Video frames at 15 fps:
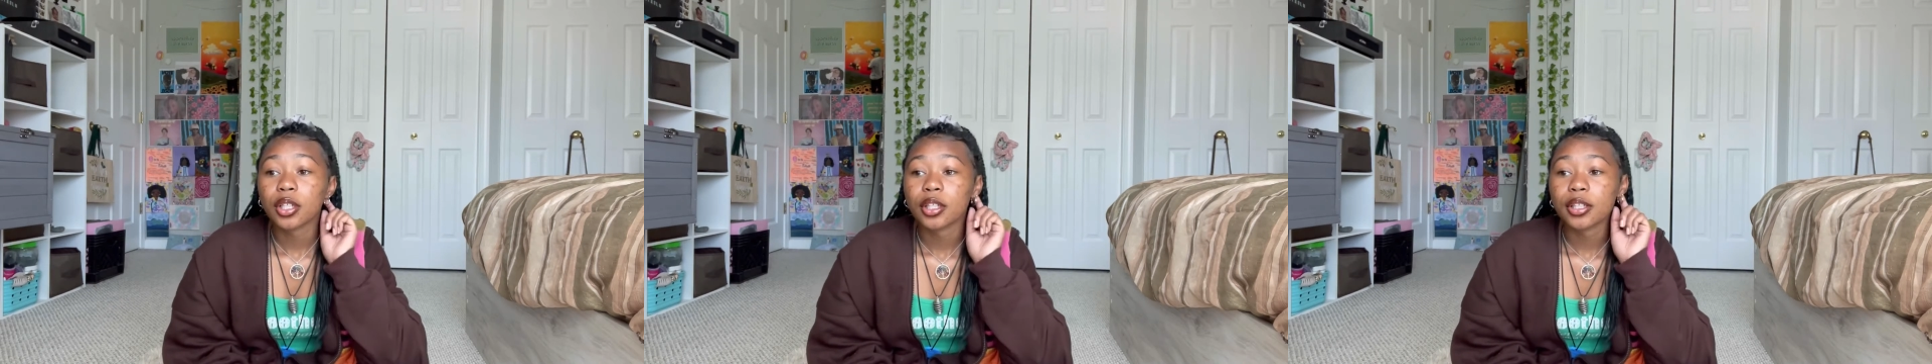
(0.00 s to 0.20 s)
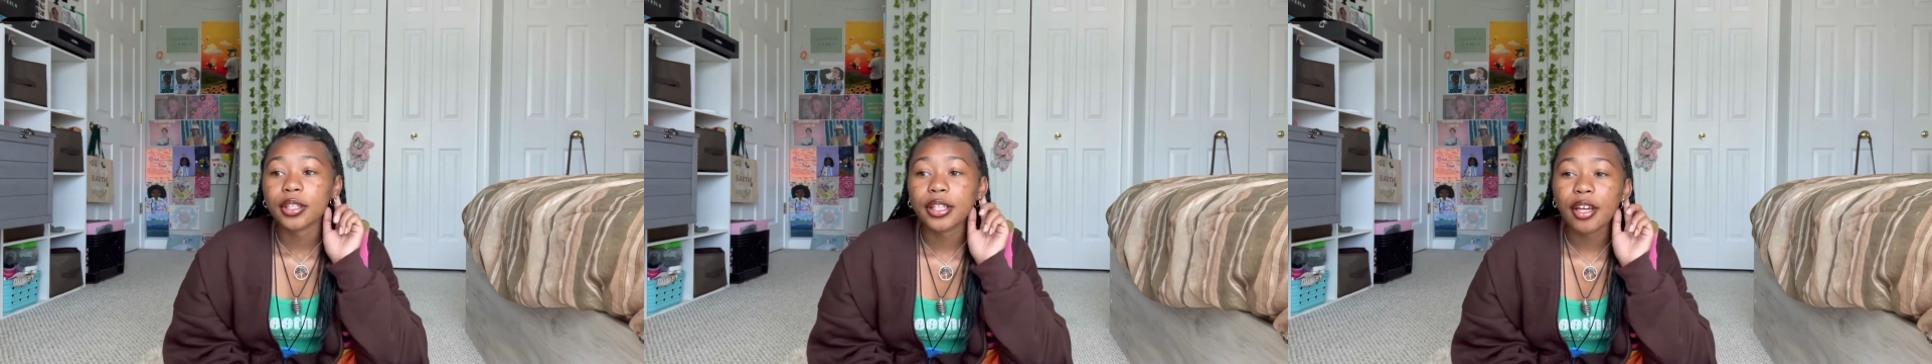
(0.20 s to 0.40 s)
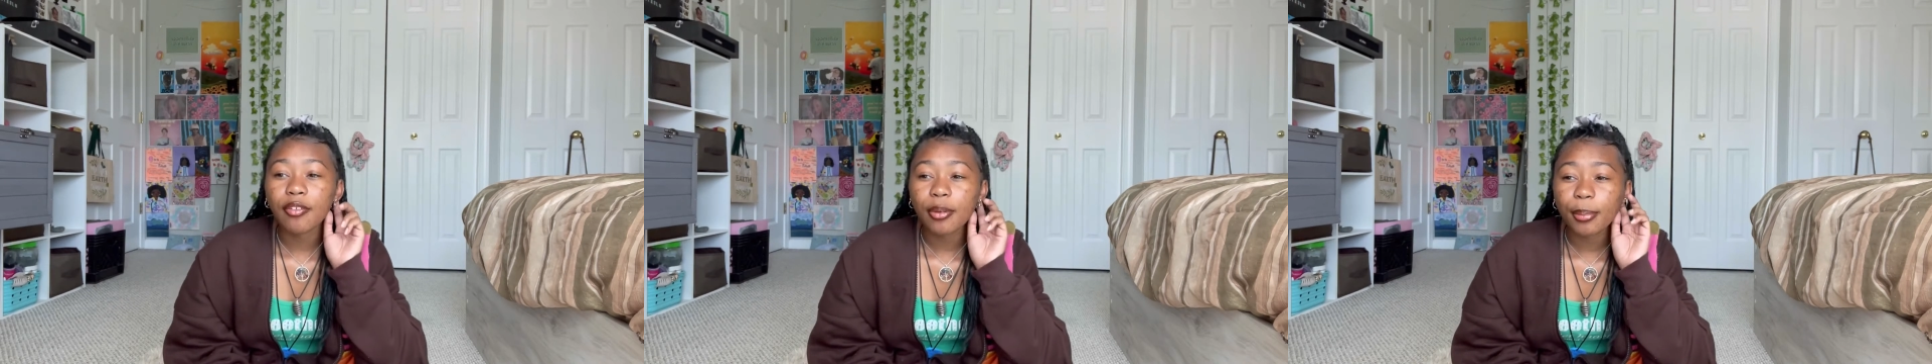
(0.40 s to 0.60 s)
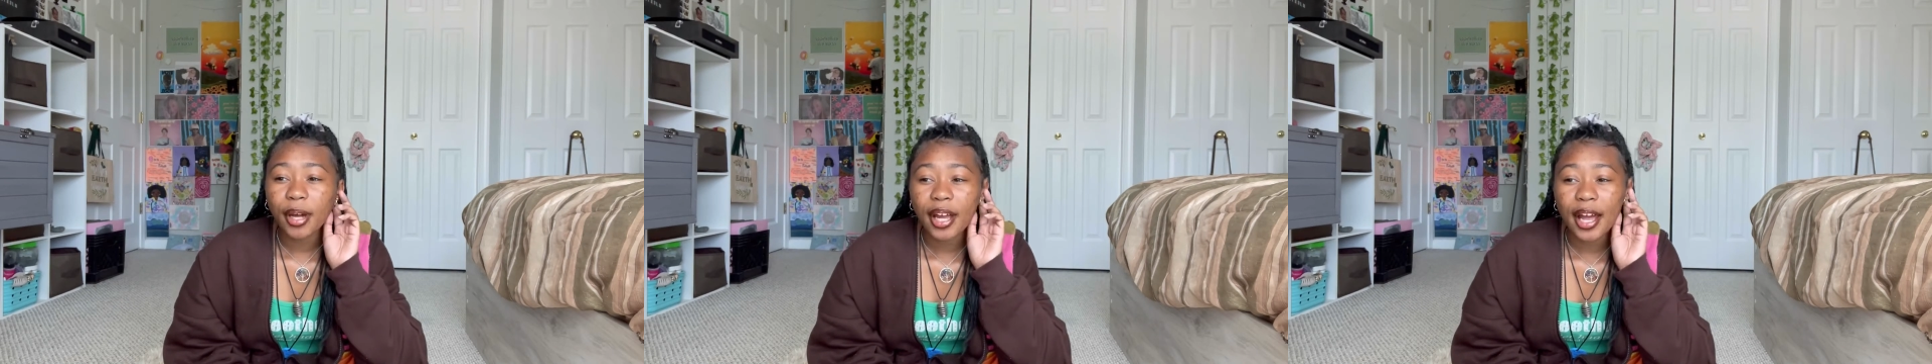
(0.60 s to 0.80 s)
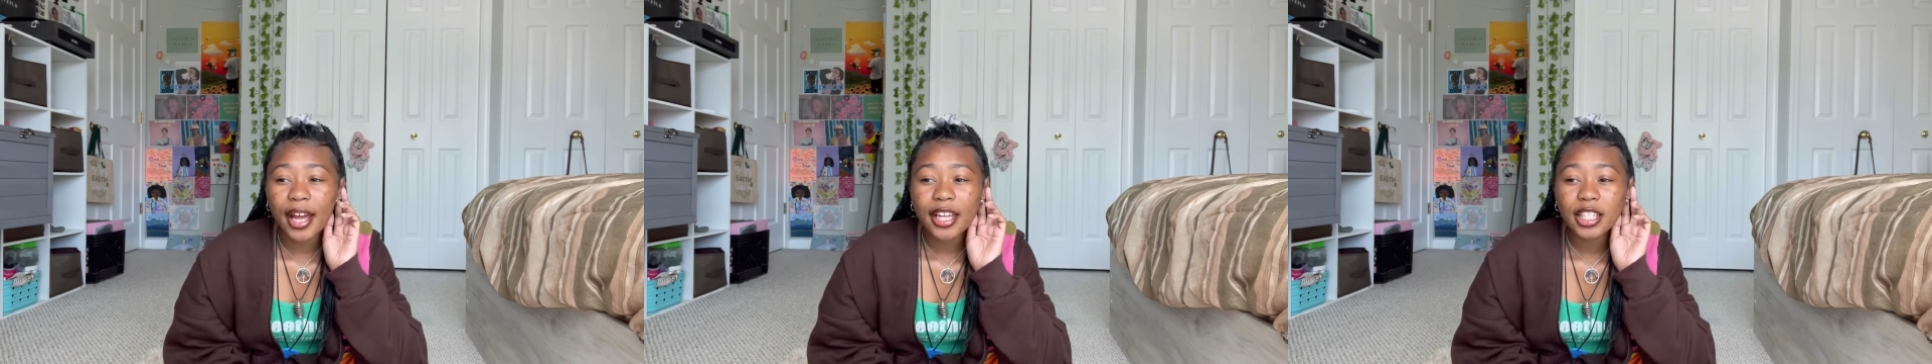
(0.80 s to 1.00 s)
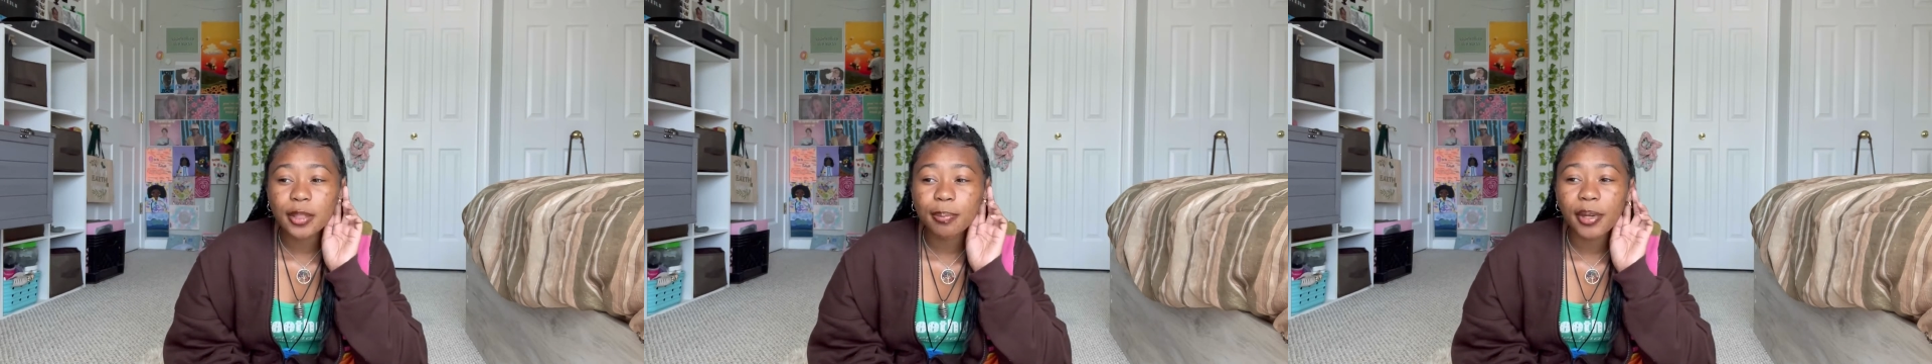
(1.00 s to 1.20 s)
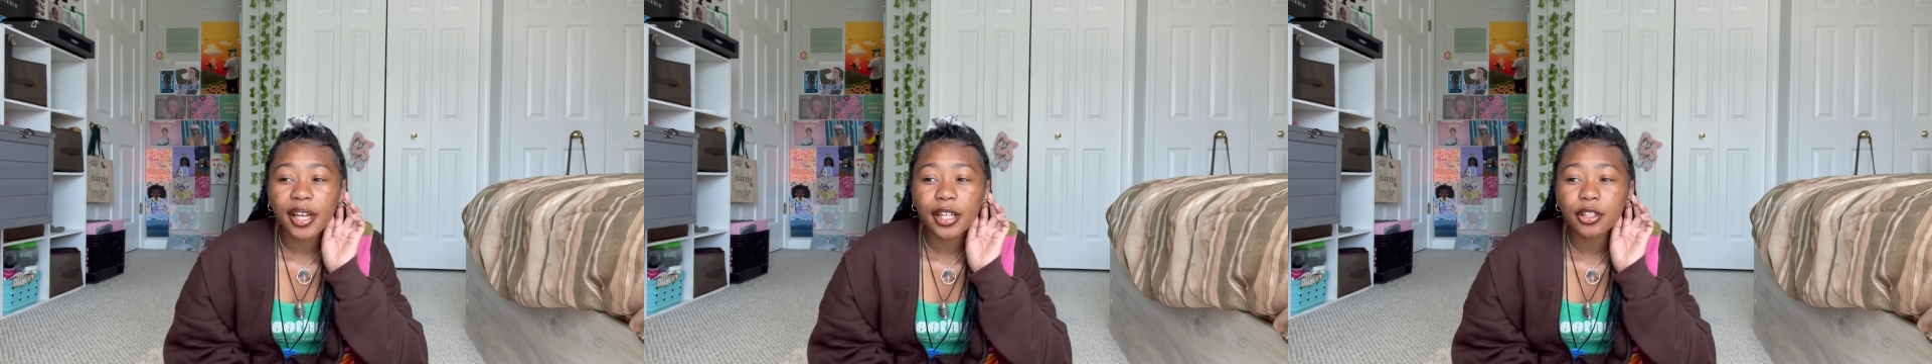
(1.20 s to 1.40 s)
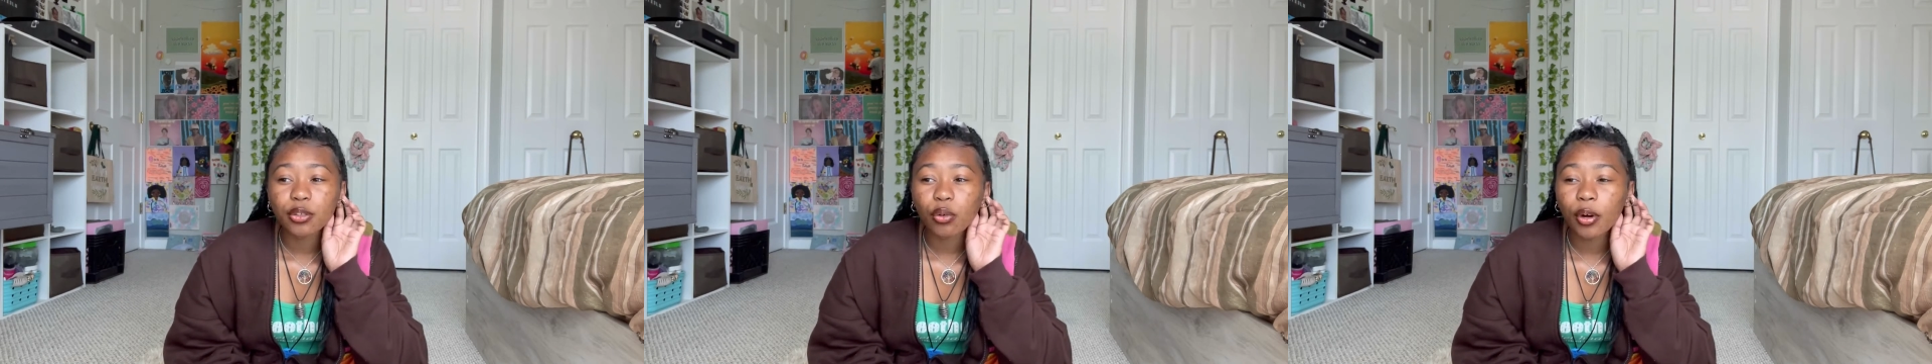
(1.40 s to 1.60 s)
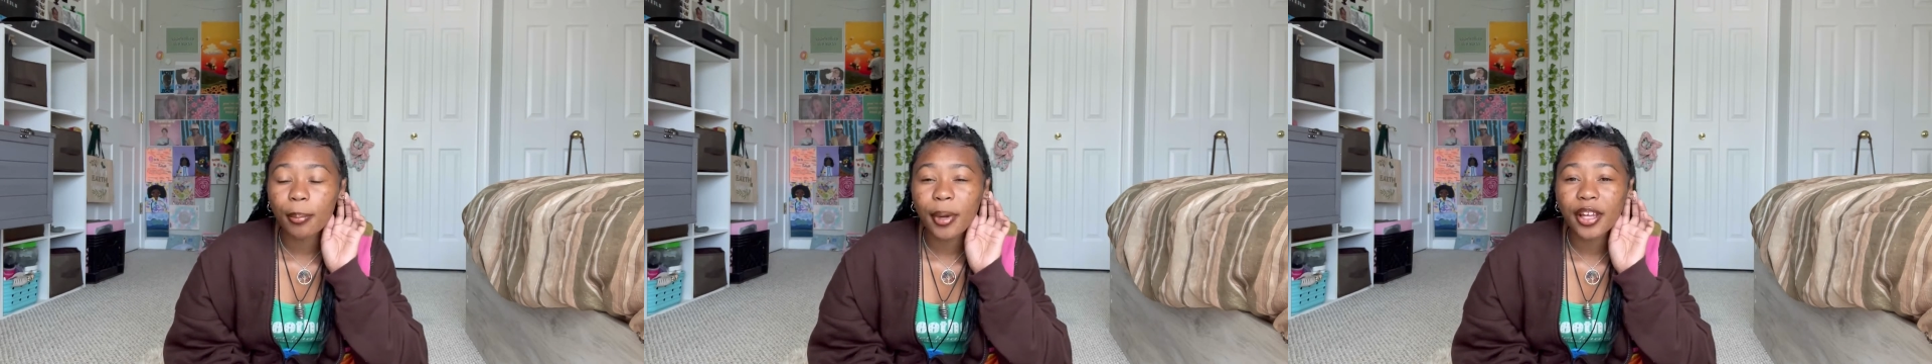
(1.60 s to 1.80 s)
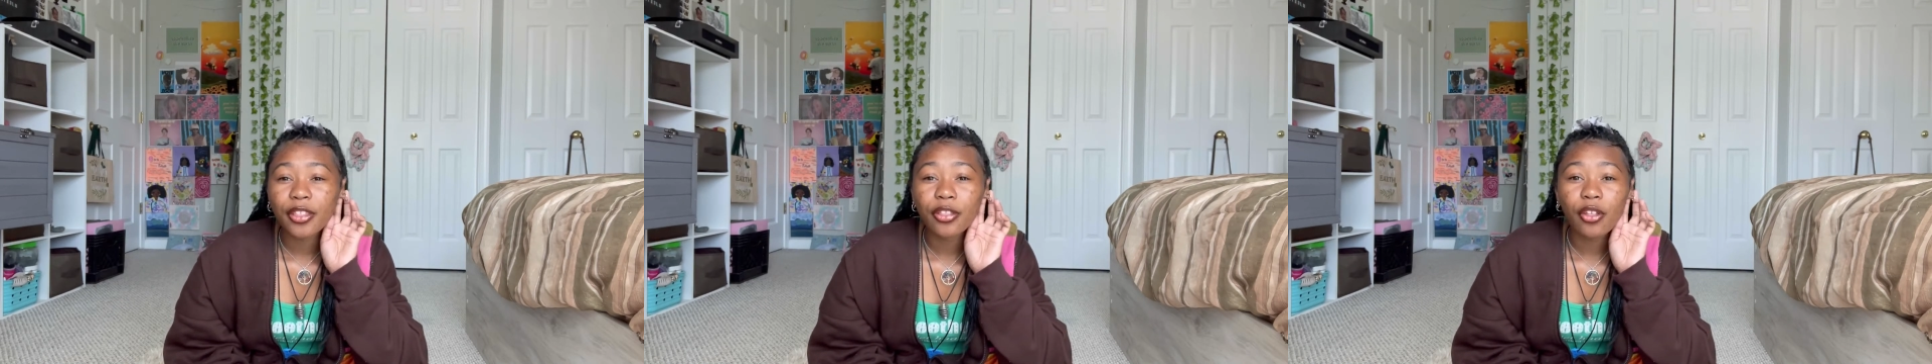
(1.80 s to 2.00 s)
giving my aspect or
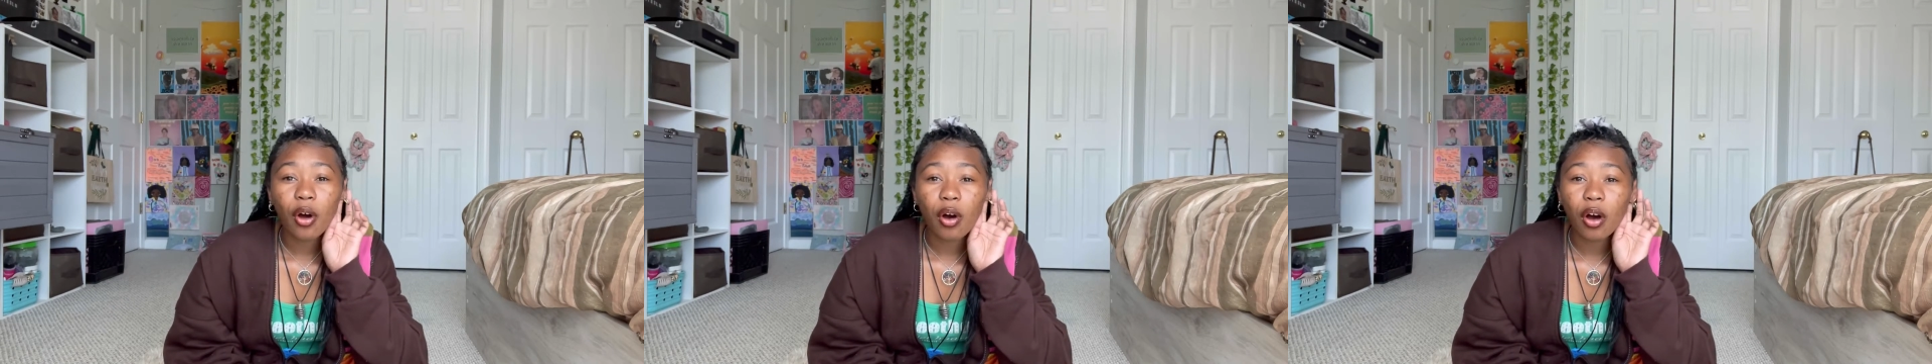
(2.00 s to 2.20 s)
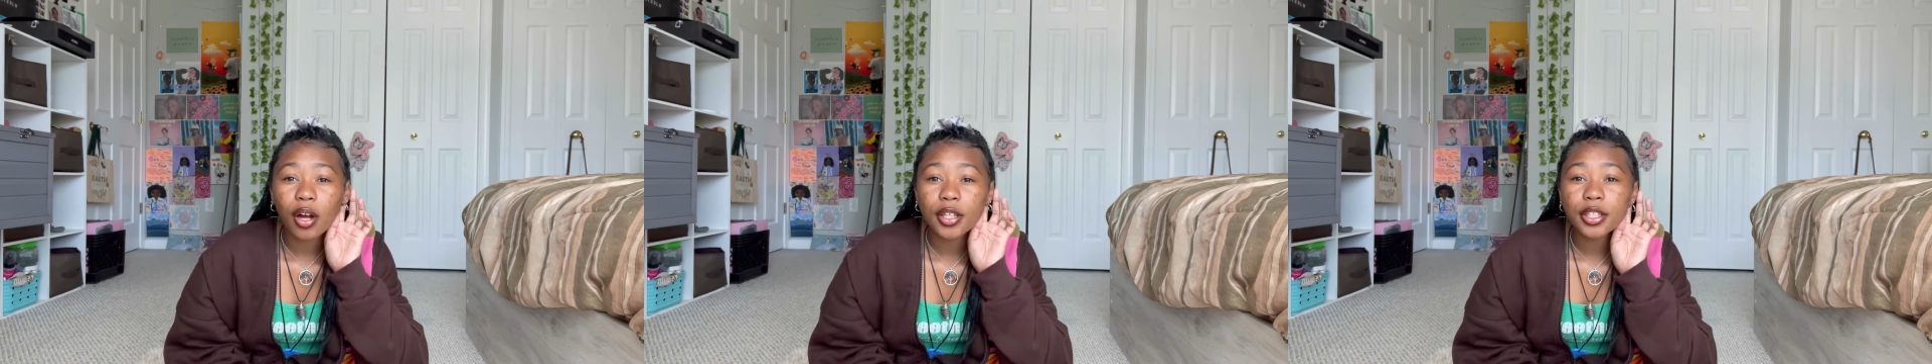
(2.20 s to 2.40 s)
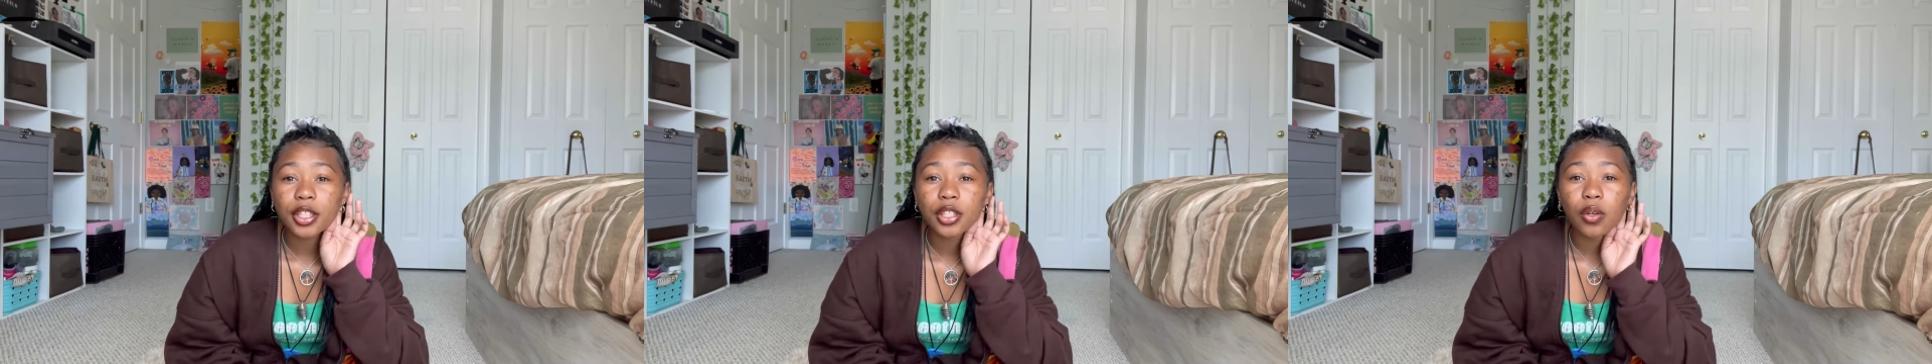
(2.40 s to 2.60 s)
my thoughts